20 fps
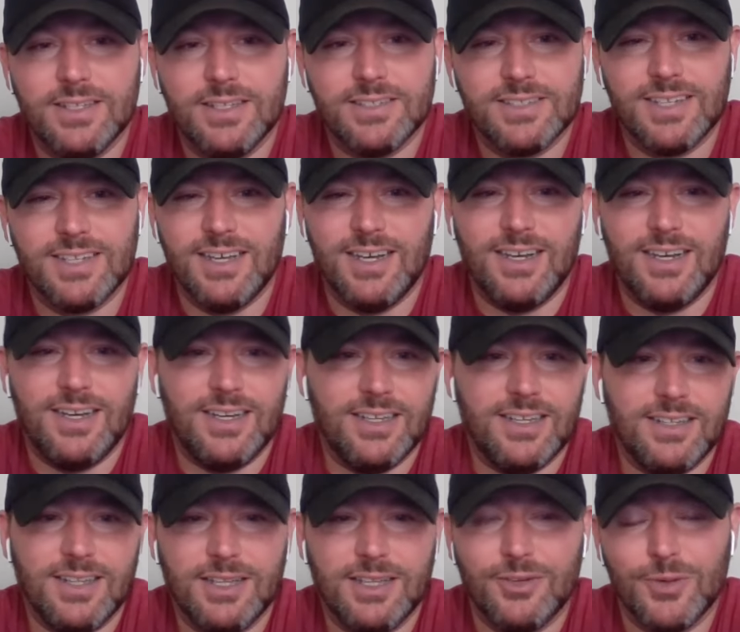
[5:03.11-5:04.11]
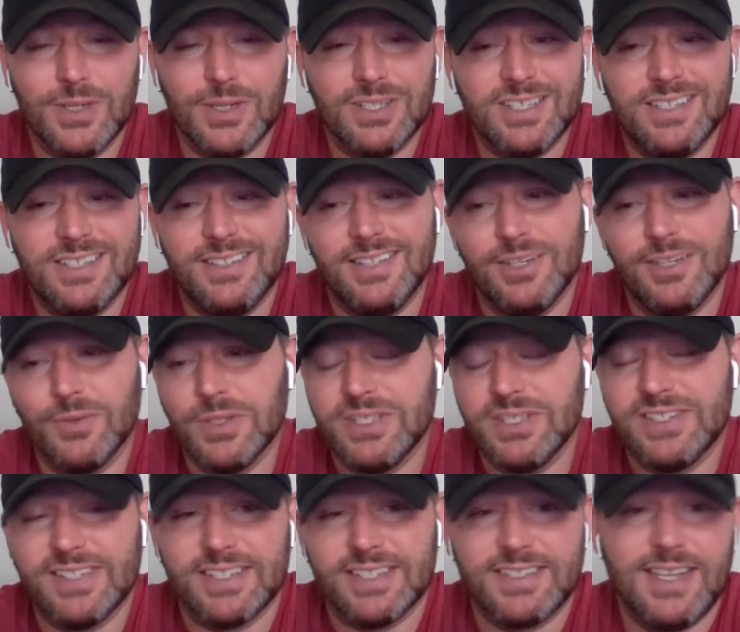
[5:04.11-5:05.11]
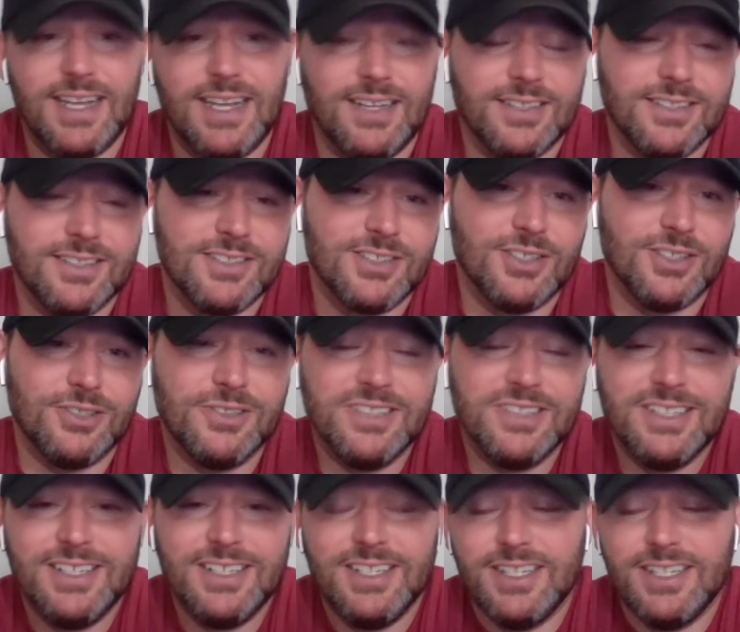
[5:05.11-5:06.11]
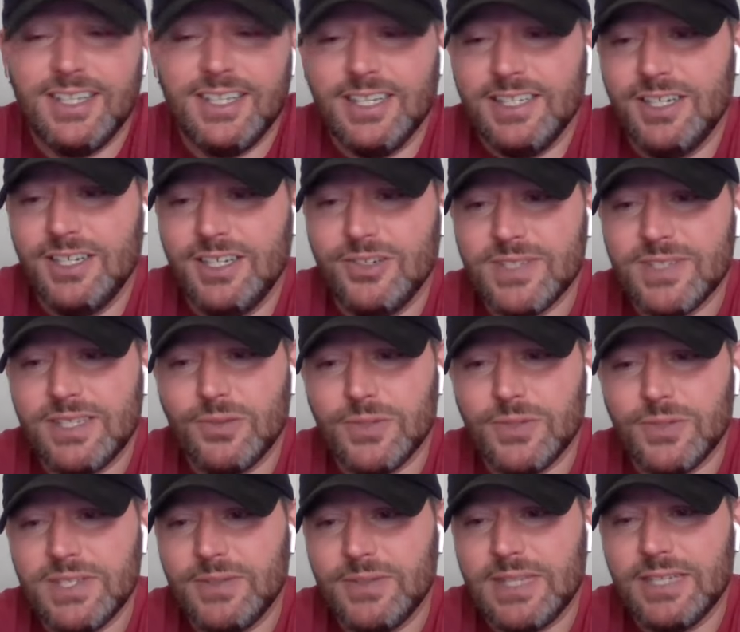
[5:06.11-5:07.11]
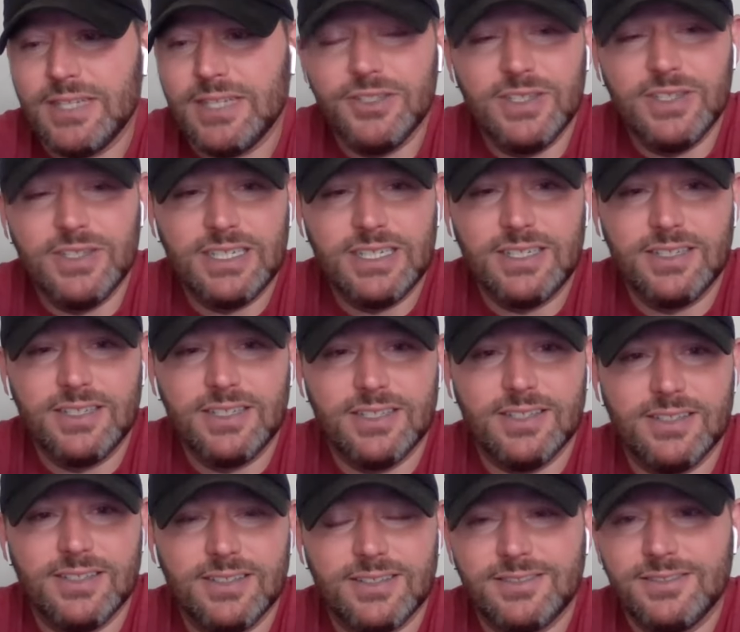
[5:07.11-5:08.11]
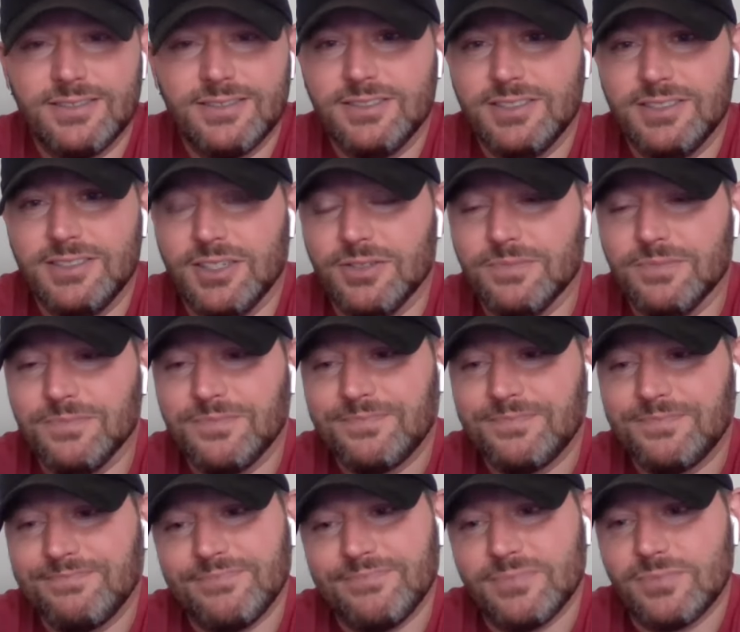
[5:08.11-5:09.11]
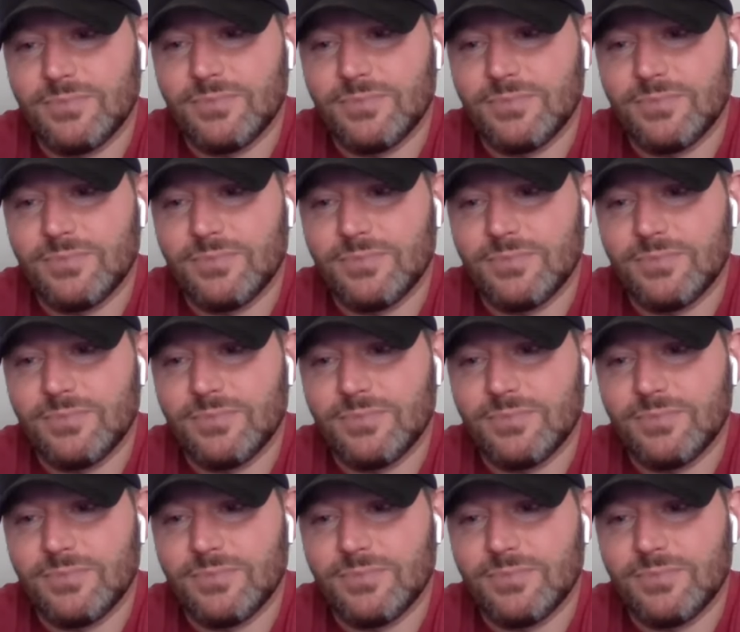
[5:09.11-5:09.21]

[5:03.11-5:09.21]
it's uh, it really it really sticks out. So, you know, we'll see, we'll see what they do here. It's, you know,